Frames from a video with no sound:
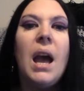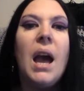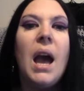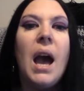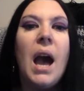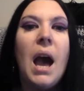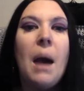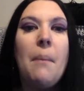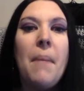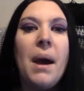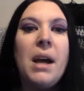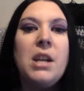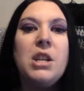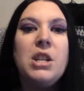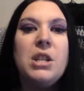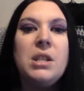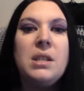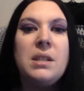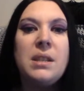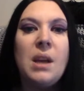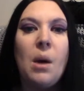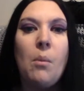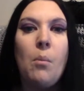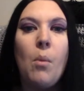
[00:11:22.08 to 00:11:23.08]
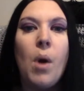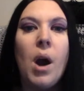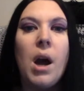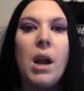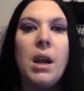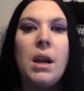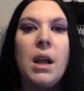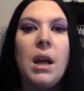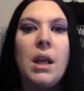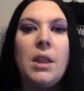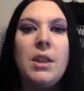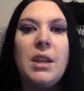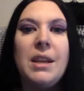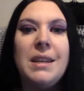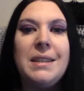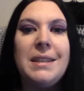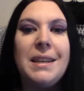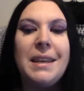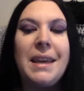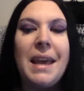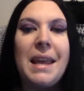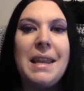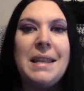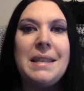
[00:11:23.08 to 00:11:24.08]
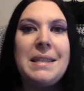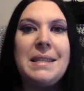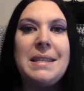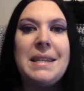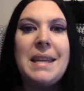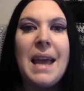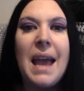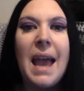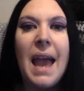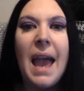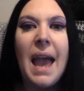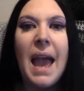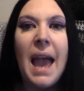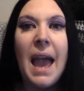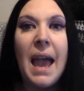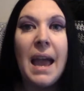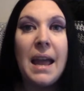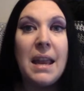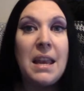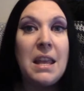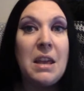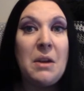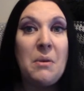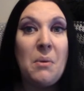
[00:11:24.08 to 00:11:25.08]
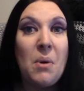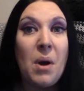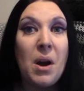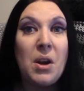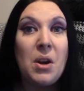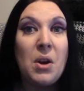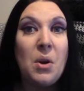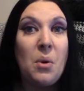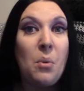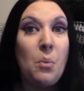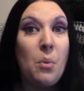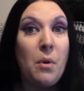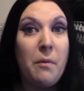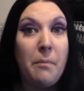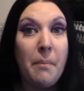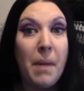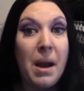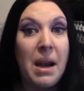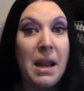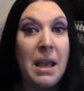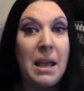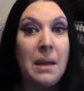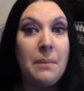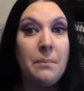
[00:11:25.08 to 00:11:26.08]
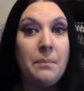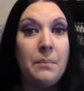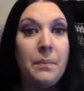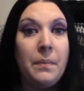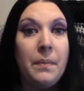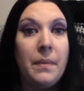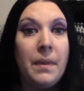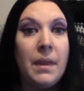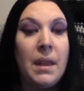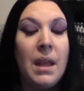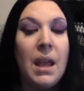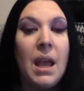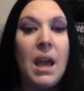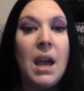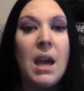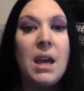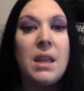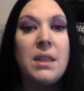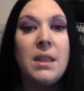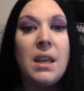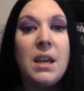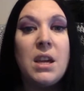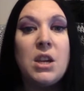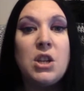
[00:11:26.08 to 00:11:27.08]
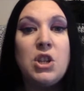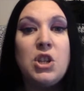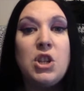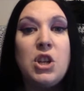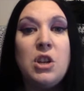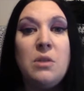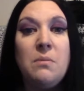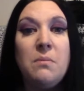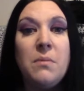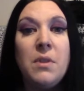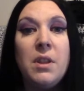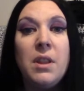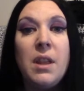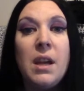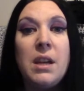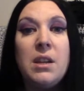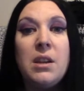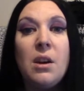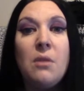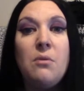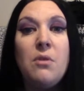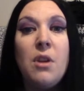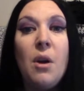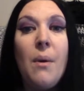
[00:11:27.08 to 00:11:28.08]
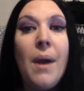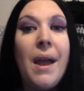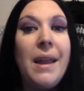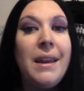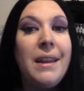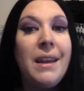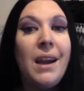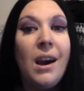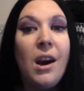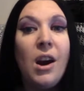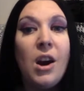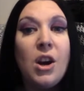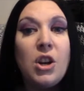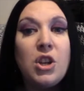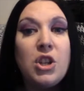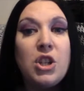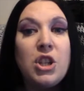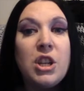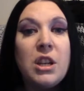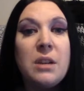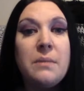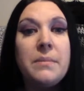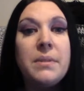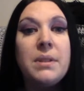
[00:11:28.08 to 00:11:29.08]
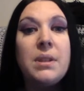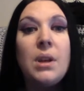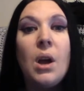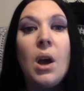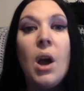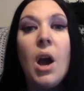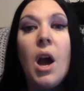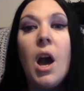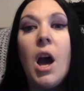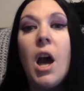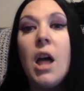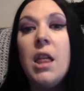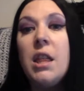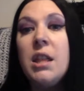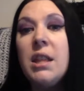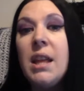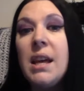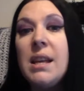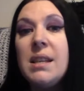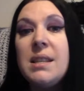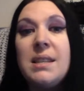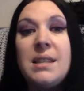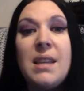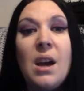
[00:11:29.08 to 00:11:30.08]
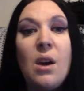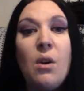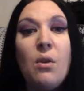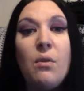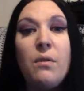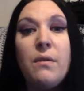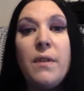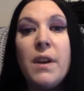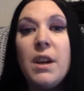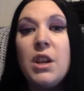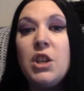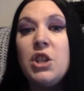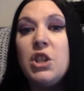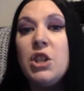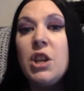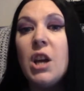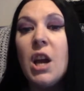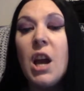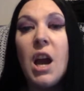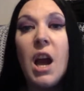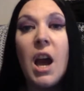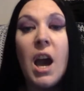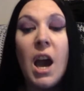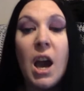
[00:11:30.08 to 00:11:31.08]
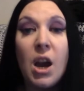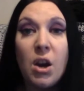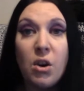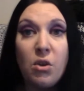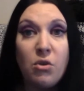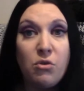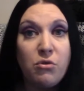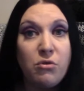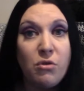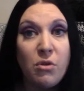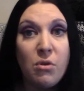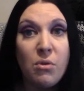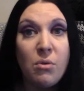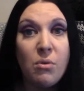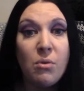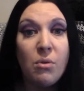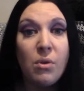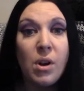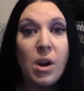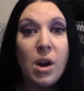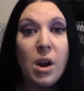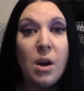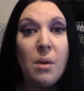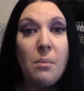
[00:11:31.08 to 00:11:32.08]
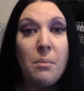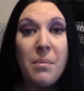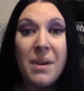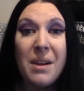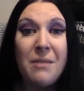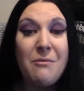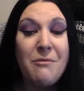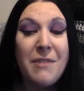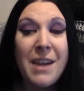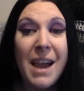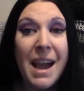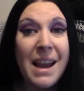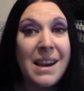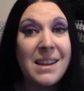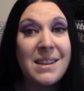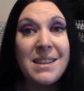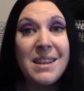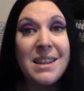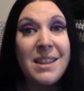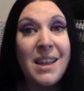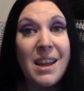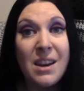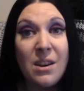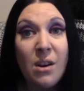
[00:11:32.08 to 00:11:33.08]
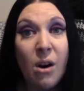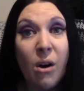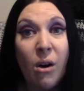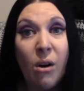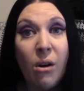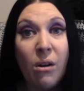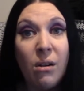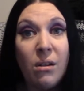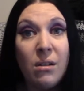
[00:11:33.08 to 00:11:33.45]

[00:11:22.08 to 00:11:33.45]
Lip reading: Imagine someone that is against anyone with money. They assume they don't know any hardships and that they're selfish and cruel, but in reality they're not.